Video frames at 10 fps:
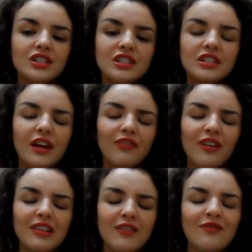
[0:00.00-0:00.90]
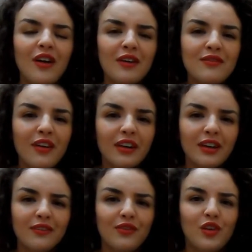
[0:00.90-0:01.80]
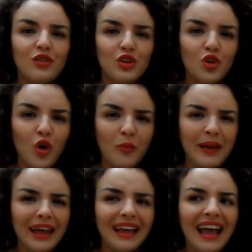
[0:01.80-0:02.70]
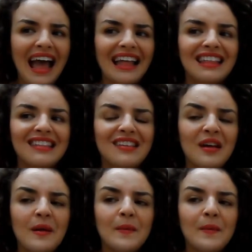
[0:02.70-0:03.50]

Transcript: I just, I find it a very, very confusing topic, and